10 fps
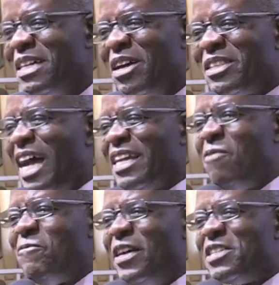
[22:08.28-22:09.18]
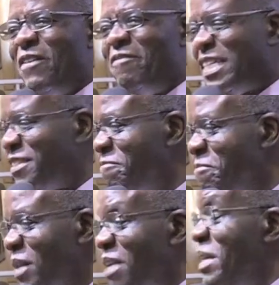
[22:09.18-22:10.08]
thank Him for His favors.
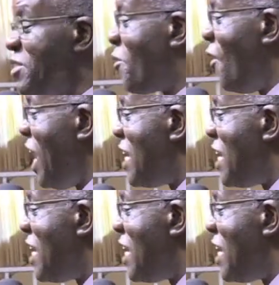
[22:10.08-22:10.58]
It means God has